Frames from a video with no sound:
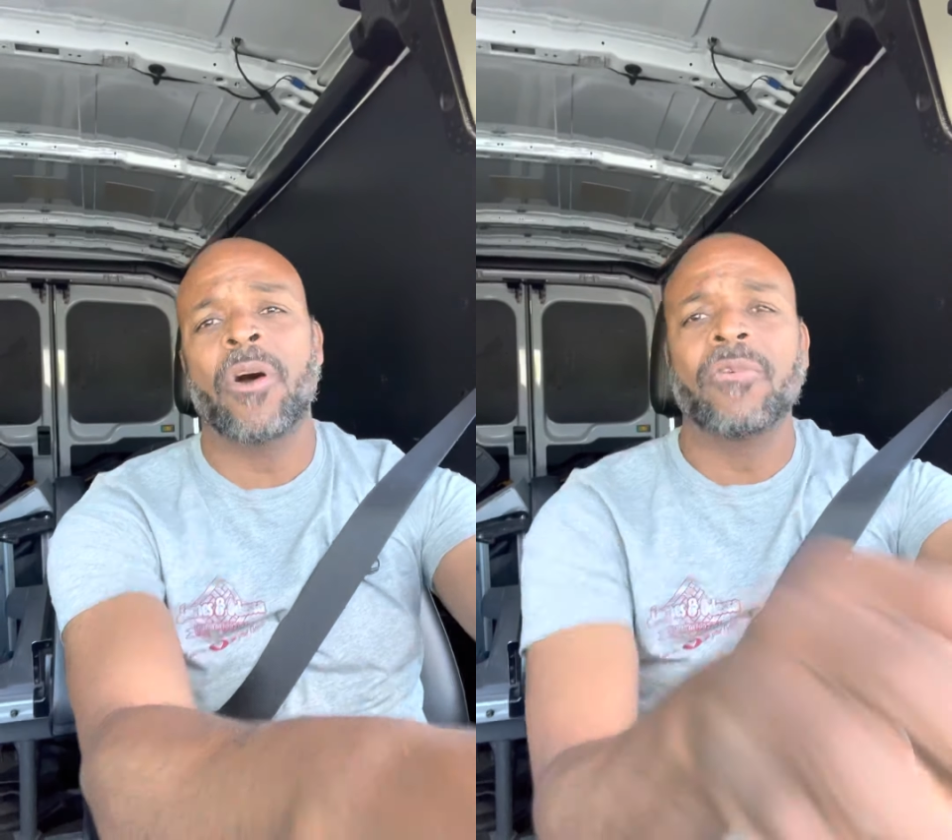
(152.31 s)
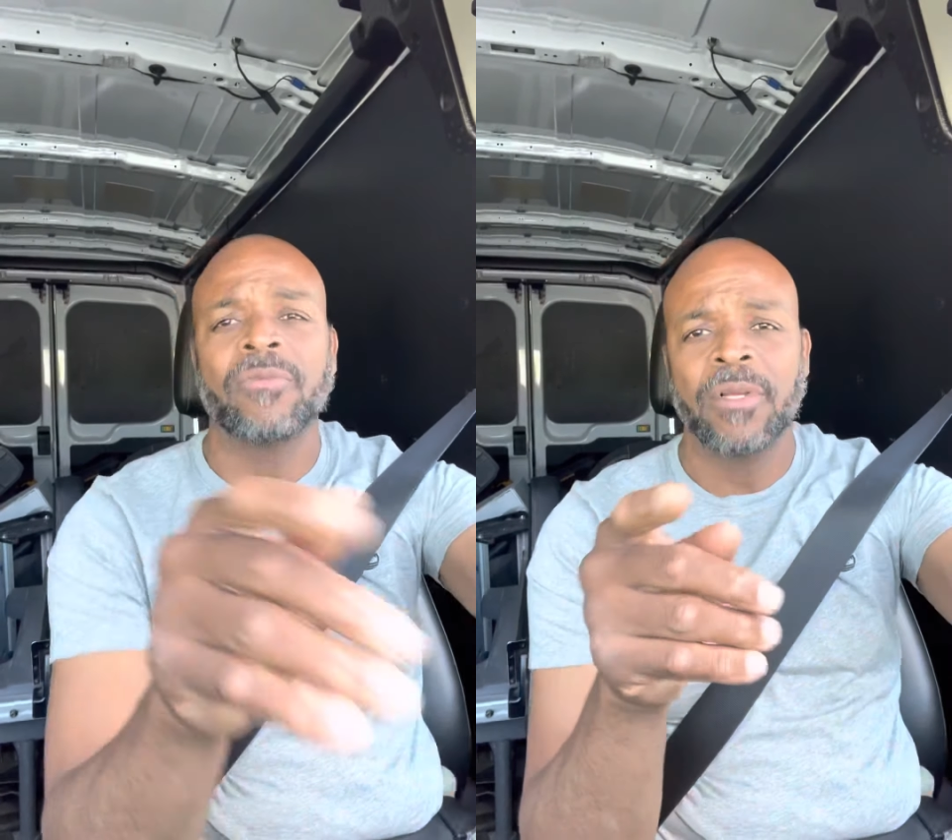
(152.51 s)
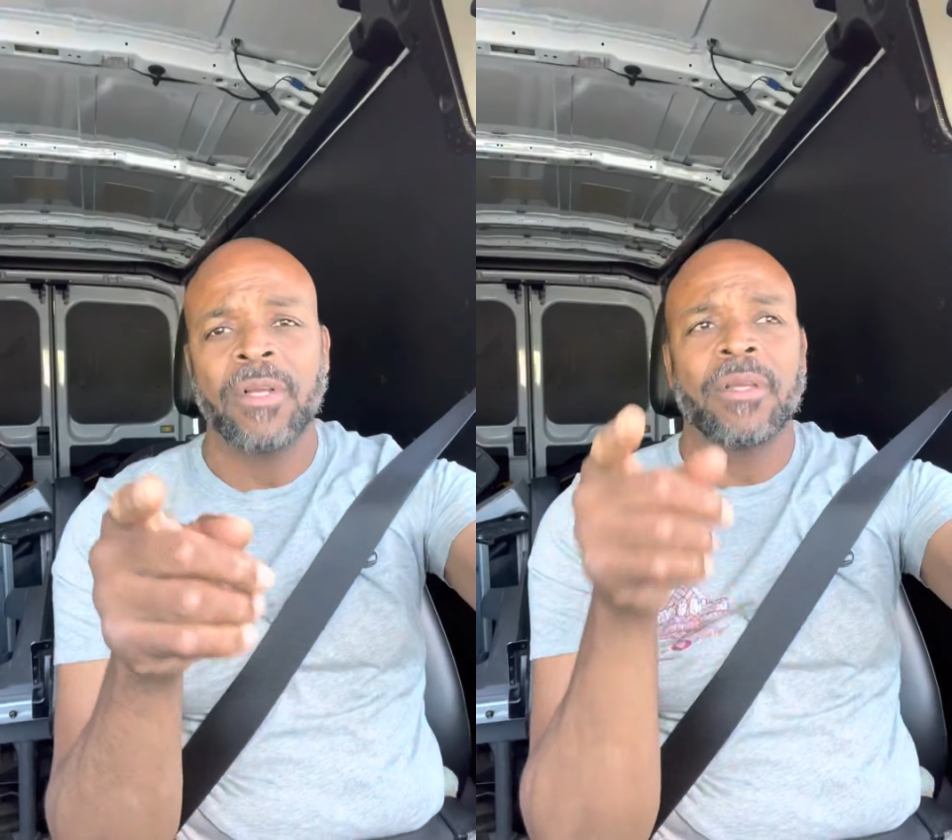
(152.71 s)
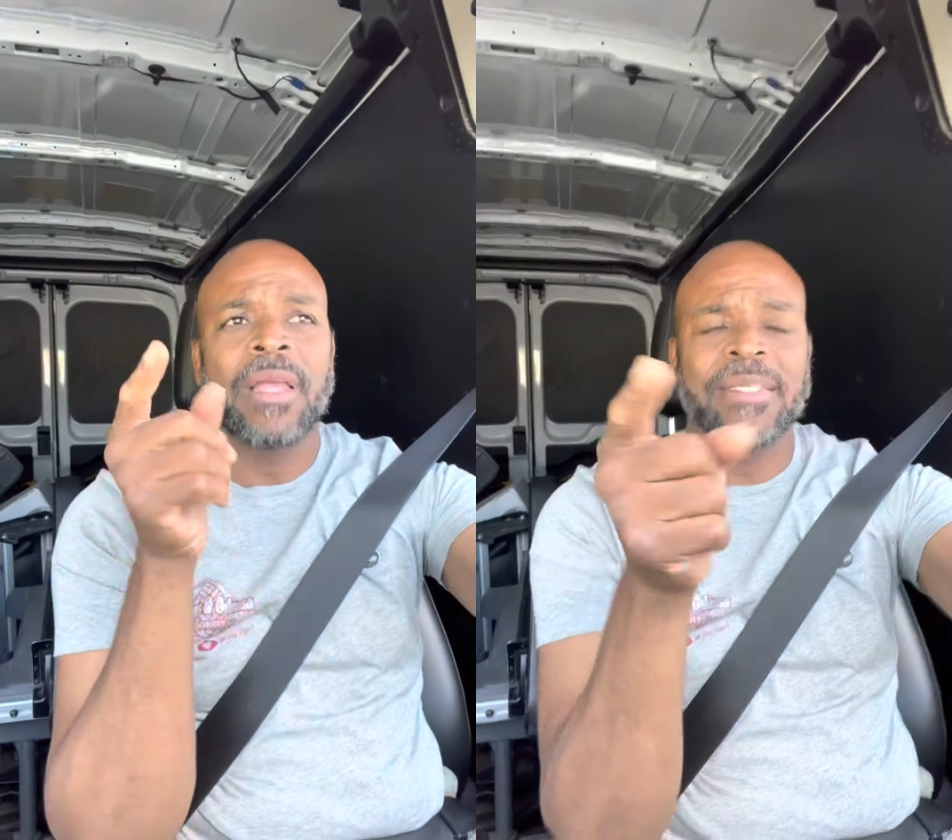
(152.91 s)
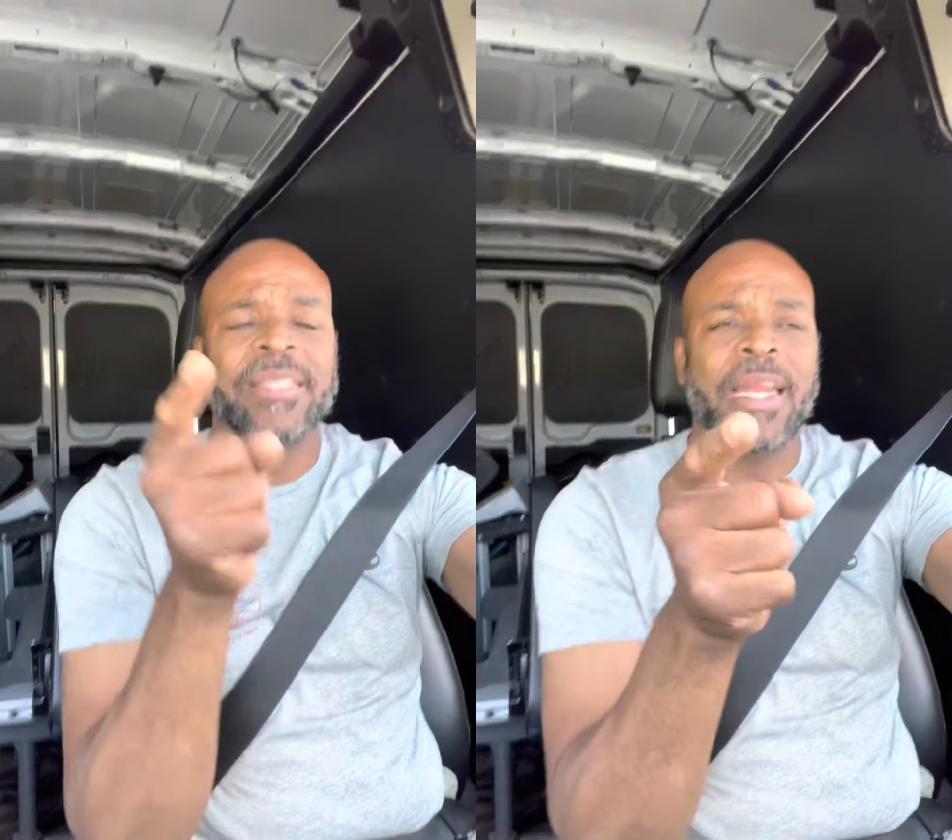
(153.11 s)
Oh,
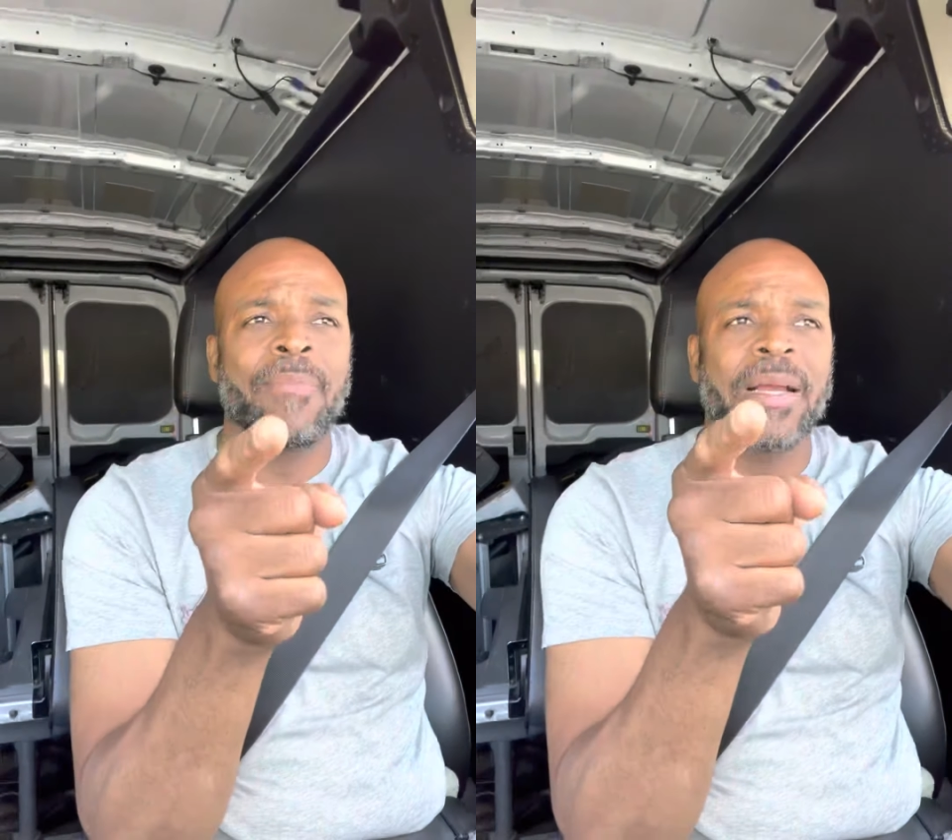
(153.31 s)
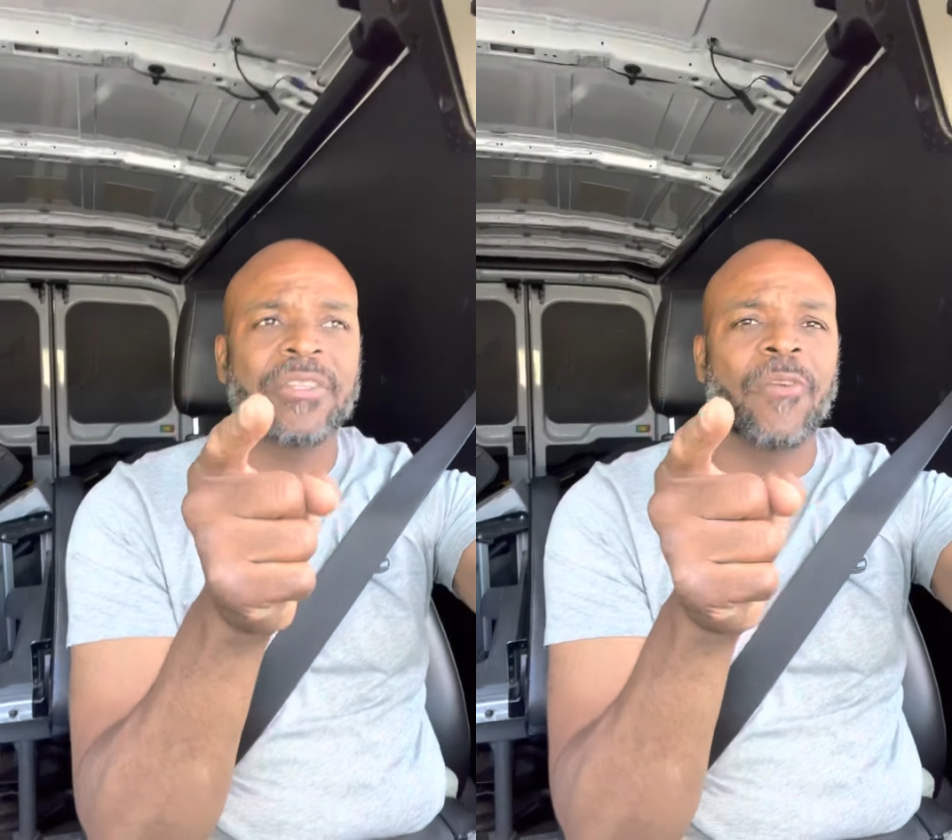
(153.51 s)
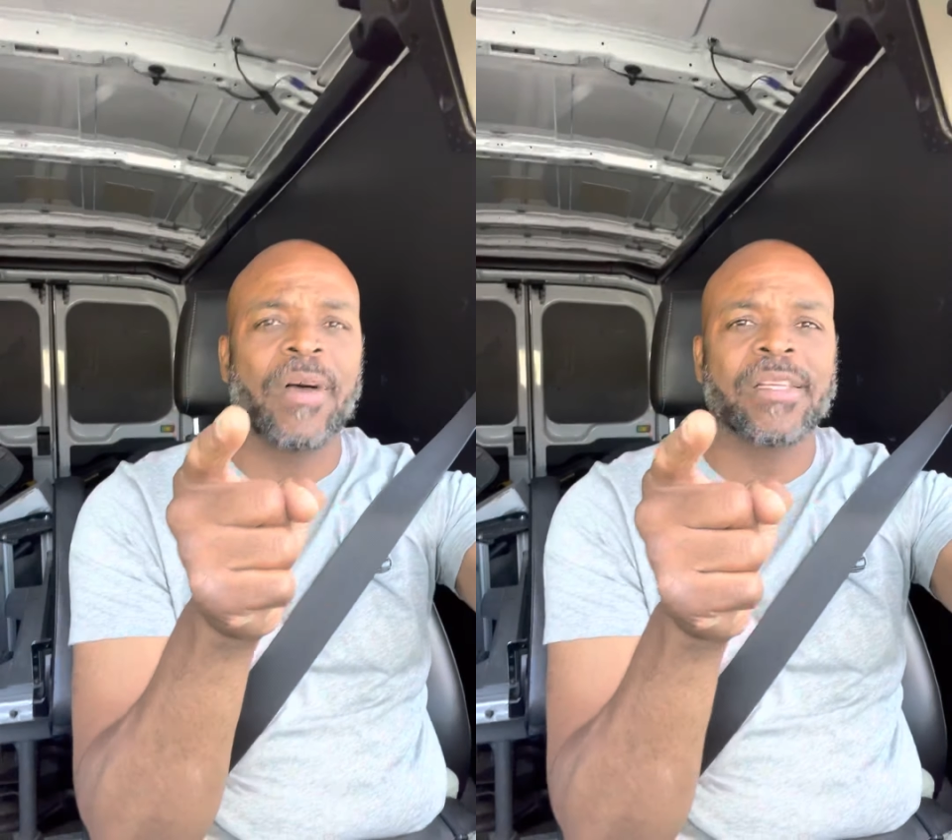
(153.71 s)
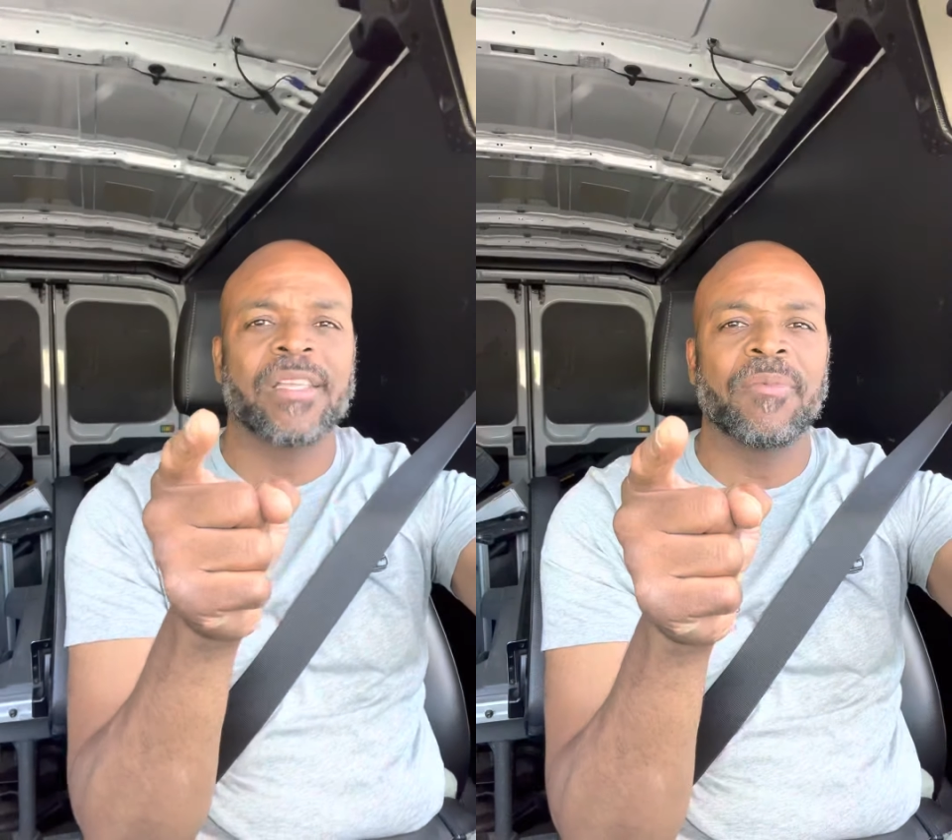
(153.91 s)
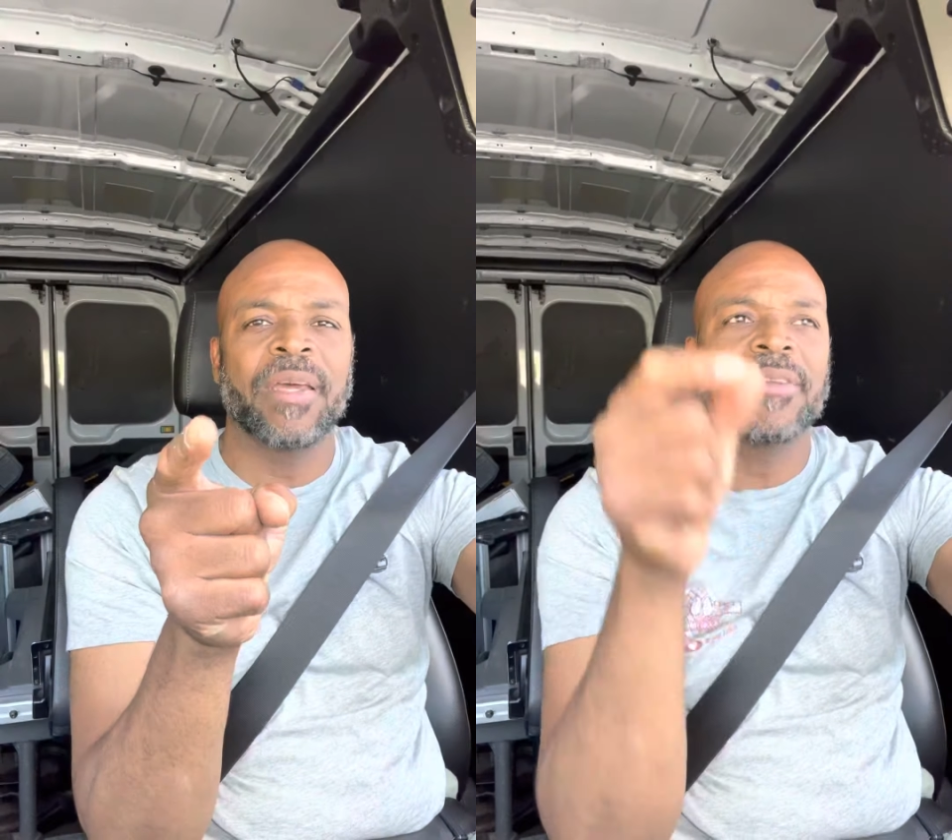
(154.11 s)
I said I might talk about
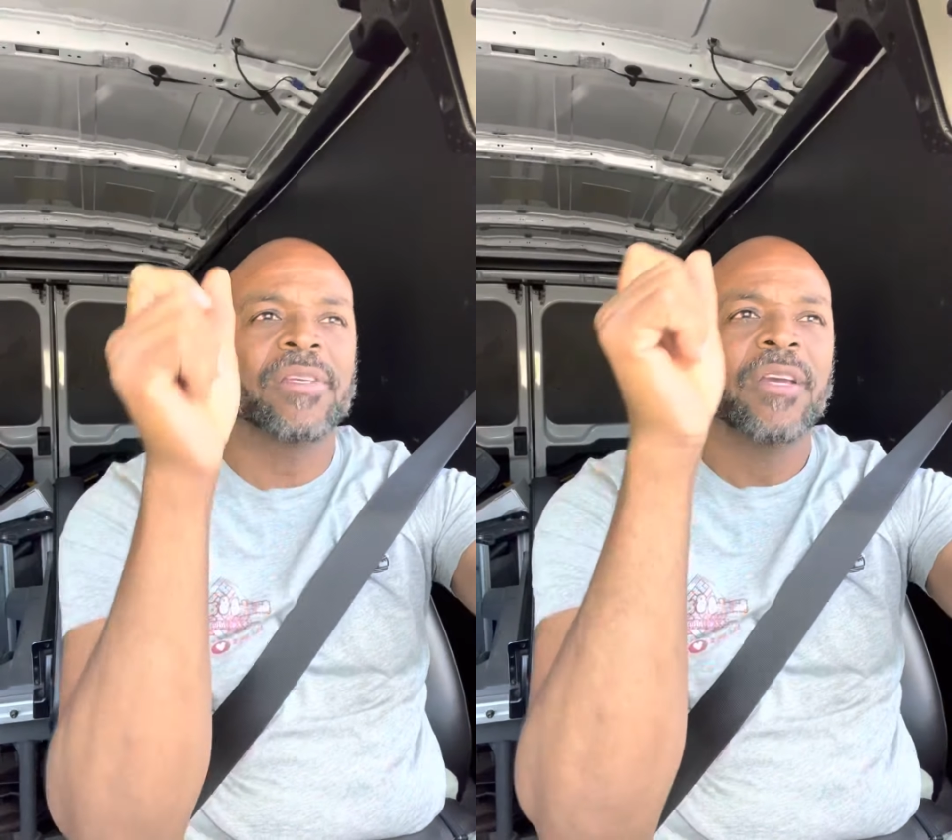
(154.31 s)
something else.